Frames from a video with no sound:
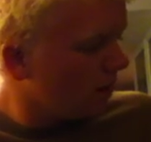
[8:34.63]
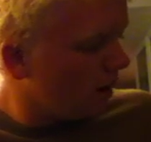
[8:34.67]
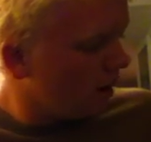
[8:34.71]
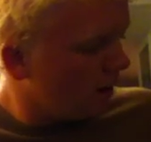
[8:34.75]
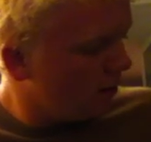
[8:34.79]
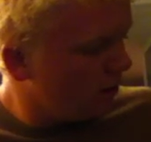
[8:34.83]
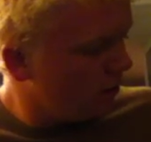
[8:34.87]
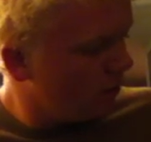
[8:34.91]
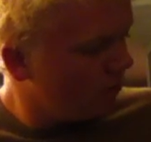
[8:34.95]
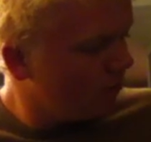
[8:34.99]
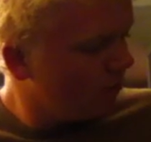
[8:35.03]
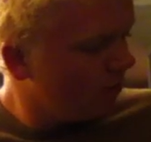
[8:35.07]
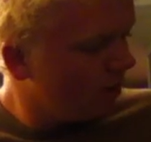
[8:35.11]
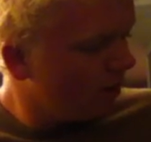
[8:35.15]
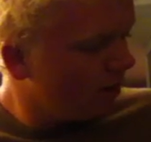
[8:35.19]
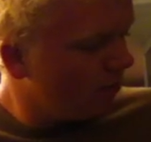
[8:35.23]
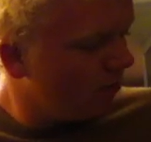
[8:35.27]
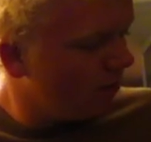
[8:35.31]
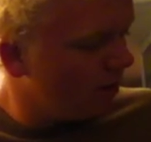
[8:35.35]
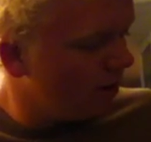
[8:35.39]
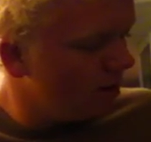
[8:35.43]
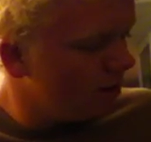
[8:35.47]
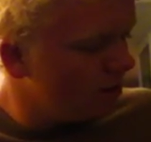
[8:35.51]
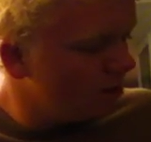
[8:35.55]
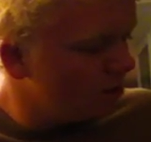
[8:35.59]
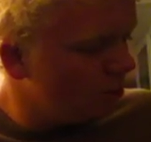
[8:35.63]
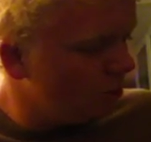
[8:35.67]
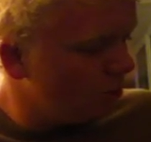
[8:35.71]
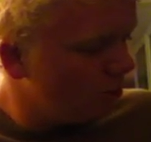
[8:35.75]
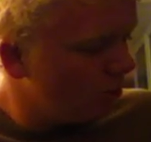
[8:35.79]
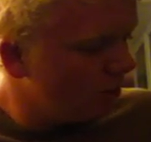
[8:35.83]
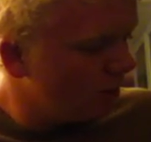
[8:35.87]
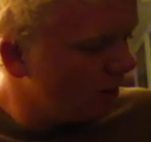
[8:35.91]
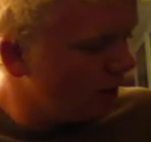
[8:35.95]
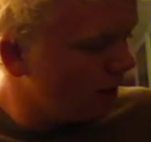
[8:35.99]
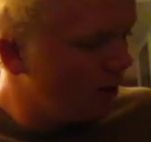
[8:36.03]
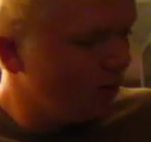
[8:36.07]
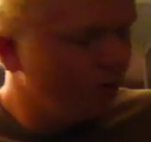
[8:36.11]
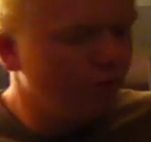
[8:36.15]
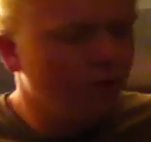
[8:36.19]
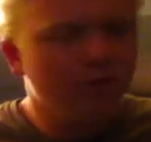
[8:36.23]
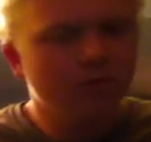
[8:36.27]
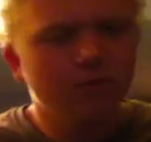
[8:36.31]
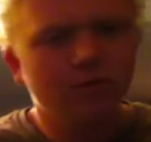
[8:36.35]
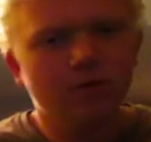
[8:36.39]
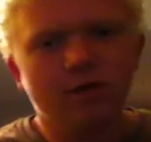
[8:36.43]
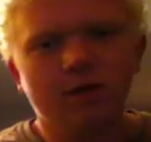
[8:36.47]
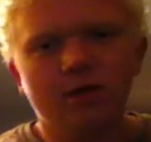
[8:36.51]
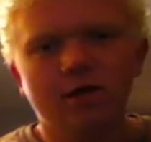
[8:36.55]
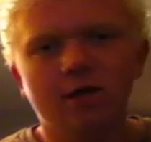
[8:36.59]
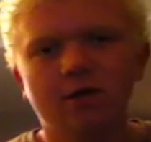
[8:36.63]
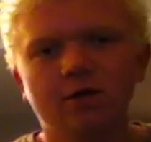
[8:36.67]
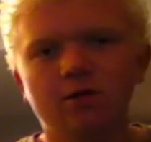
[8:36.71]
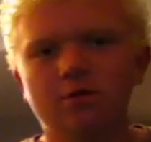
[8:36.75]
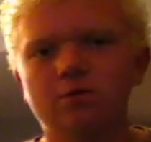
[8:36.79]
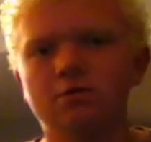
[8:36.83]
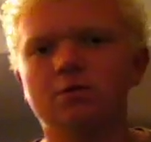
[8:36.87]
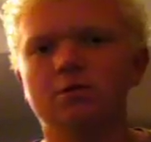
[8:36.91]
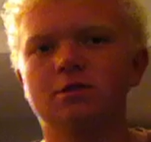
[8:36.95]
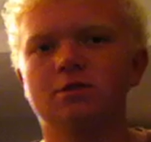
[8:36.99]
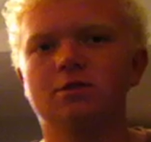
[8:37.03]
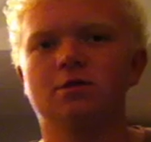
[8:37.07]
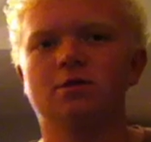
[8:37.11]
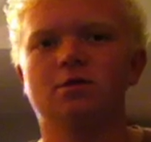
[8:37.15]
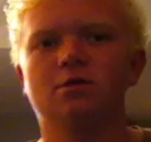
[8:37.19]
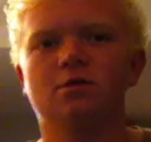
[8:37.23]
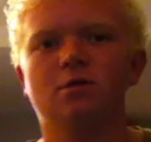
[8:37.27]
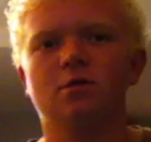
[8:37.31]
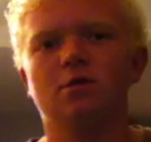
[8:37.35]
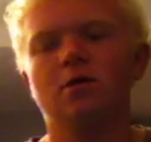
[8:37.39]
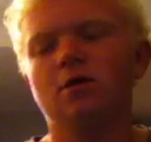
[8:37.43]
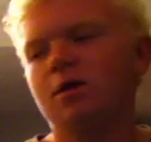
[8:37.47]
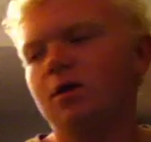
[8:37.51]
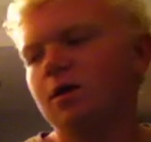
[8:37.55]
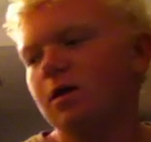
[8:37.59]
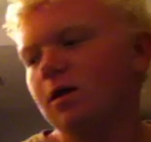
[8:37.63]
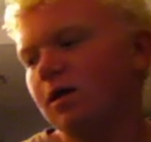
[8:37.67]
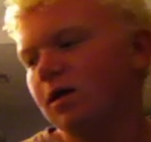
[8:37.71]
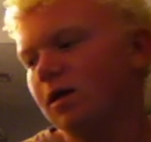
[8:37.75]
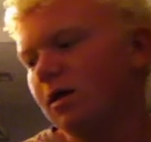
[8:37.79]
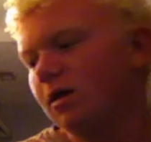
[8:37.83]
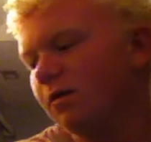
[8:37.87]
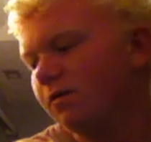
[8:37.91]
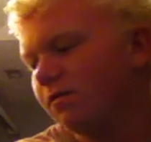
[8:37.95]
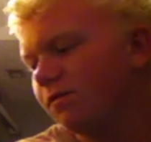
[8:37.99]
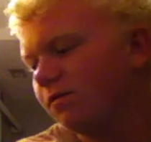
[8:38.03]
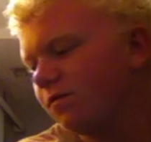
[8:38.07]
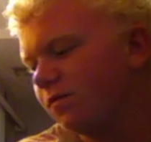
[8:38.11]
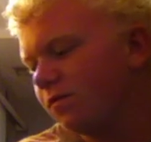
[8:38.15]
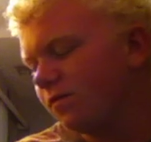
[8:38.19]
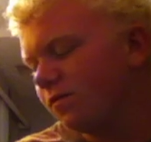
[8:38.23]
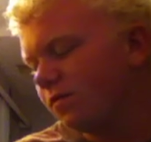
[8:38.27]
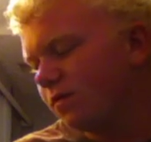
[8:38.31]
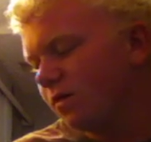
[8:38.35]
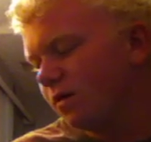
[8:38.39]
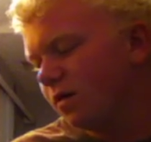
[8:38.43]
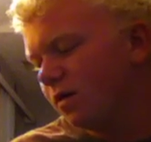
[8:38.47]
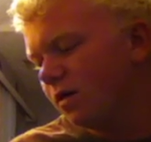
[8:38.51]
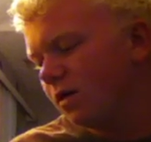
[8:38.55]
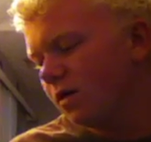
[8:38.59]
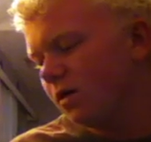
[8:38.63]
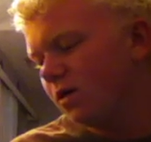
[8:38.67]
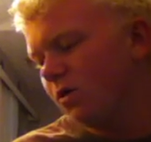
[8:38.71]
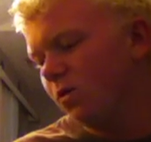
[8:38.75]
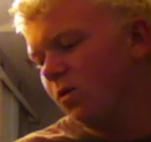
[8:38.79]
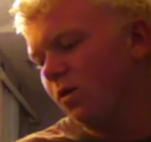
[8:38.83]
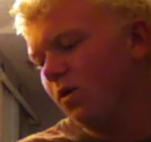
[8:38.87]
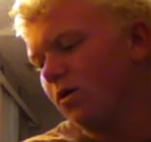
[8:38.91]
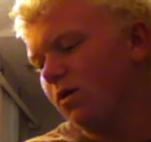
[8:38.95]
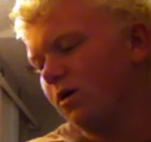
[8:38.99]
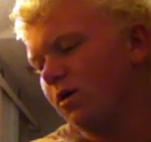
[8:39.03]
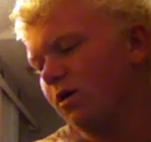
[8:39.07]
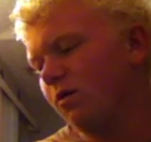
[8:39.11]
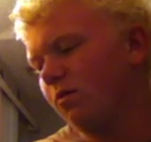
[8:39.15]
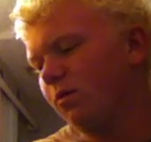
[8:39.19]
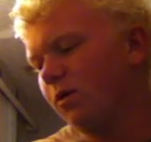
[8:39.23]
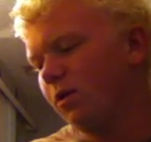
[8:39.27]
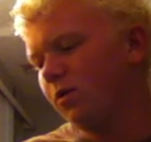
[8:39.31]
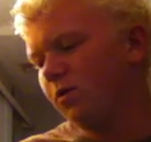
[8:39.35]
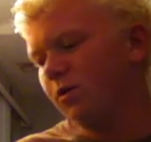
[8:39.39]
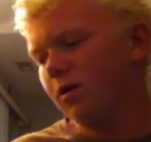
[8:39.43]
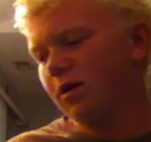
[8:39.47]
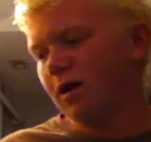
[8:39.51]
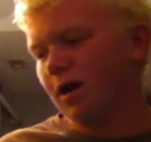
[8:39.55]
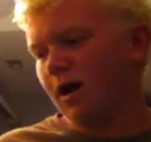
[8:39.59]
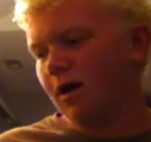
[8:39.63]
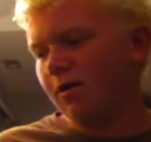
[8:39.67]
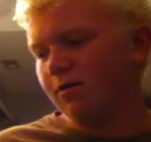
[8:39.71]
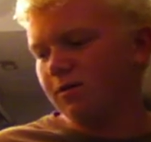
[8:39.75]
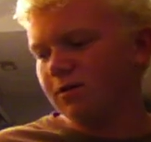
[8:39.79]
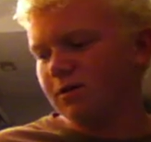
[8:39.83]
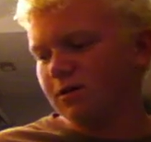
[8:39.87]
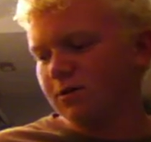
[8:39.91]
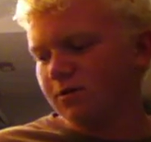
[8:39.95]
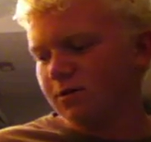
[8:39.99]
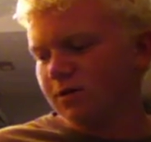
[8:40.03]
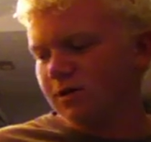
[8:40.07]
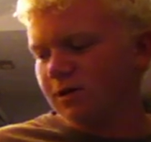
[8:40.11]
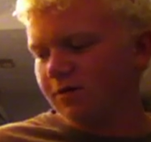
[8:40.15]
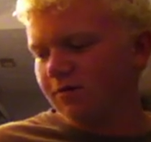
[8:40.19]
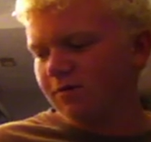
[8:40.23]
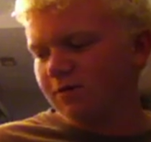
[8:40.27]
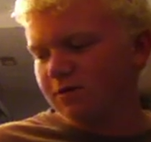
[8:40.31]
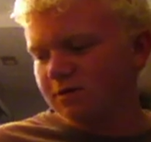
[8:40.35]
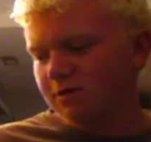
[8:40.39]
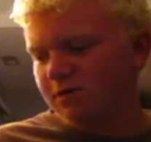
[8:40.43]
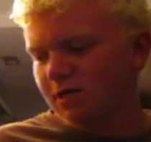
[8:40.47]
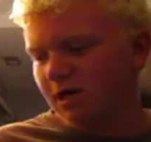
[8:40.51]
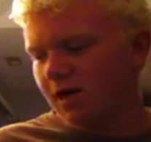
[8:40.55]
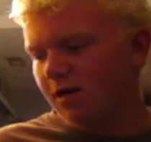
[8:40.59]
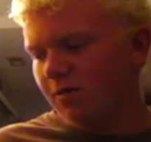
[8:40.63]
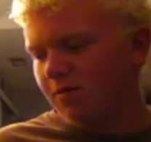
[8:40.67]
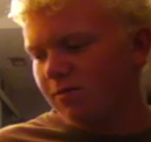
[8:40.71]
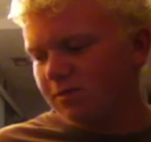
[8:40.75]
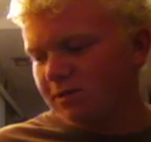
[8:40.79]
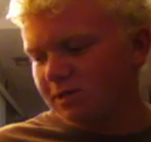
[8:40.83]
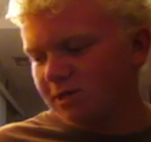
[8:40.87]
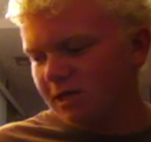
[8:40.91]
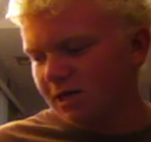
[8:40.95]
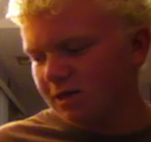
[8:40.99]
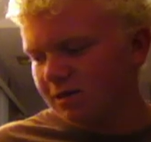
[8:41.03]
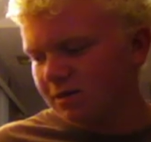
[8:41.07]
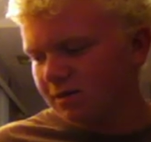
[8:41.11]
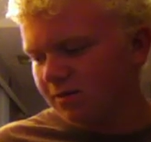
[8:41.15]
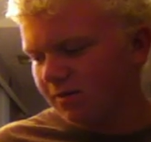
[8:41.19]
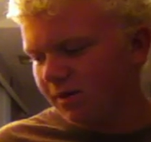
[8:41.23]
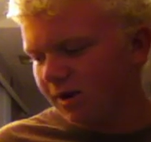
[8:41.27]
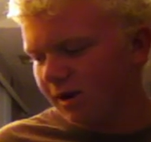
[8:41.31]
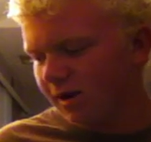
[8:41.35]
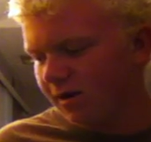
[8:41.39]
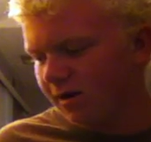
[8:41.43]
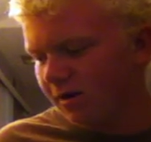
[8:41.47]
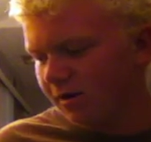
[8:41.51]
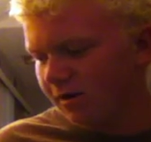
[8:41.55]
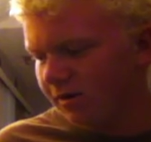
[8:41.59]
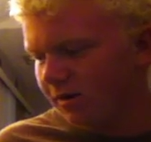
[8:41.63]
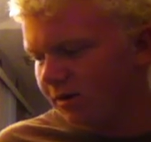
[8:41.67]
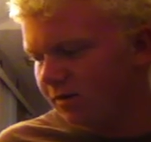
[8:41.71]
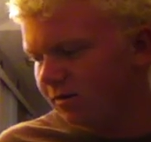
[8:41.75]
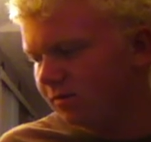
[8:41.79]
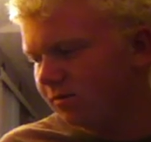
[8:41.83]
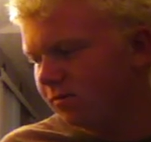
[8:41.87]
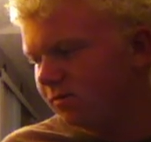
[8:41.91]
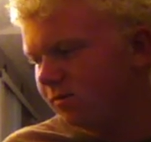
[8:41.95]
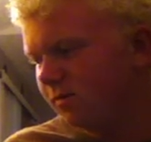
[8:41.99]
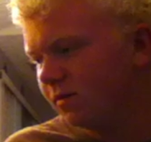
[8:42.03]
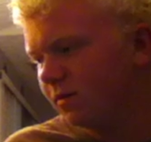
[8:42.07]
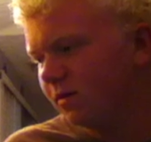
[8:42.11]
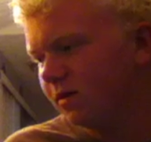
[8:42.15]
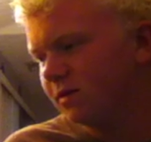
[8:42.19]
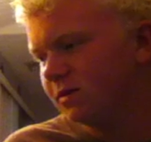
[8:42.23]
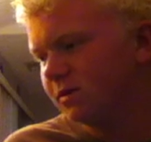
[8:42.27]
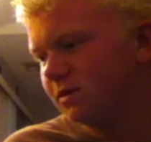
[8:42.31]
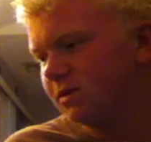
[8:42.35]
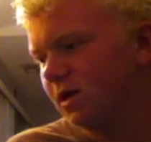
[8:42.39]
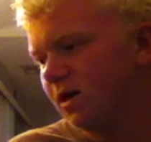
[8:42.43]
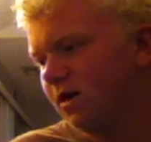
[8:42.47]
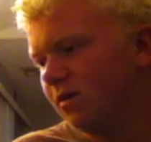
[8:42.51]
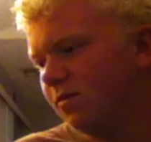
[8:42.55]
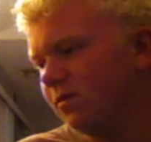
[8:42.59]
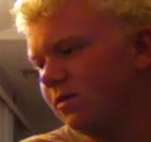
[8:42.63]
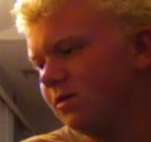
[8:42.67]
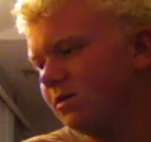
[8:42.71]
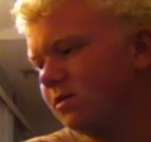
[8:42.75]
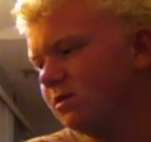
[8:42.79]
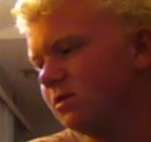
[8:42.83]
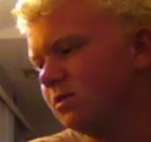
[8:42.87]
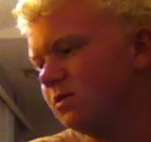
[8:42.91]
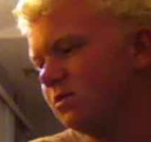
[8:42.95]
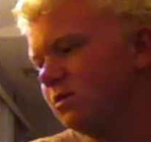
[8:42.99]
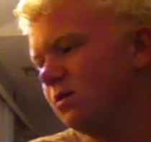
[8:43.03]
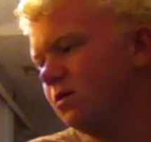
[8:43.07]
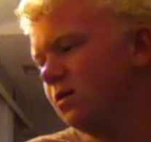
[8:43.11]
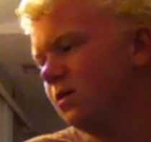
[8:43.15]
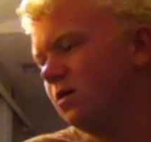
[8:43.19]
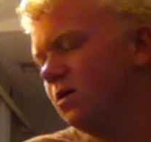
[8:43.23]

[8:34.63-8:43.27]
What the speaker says: I would recommend this board to anyone with hills. If you are commuting, I would do a different setup besides the bear and zombies.